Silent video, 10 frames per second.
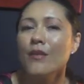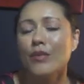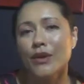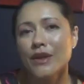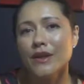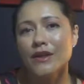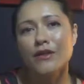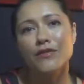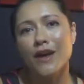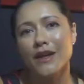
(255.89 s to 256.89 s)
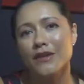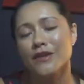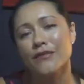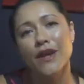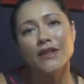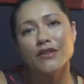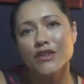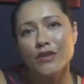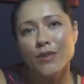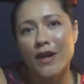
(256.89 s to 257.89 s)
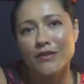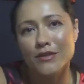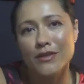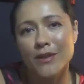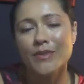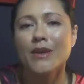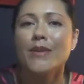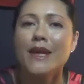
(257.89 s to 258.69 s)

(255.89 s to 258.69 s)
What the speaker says: Put it in your files, find a shoebox or something,